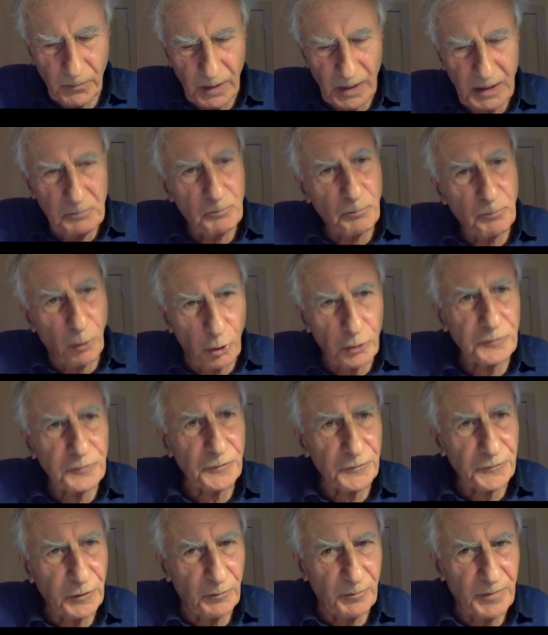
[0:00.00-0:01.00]

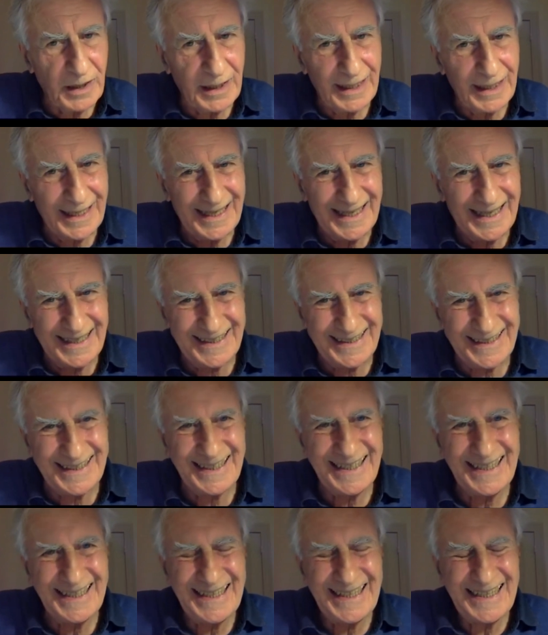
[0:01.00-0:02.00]
important to me
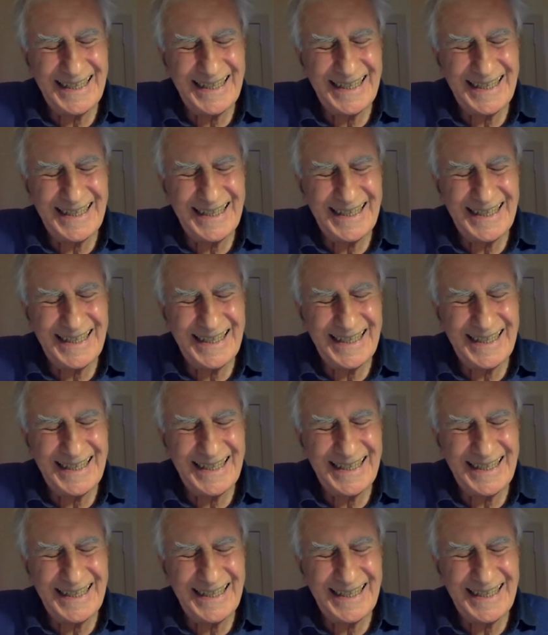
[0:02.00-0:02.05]
in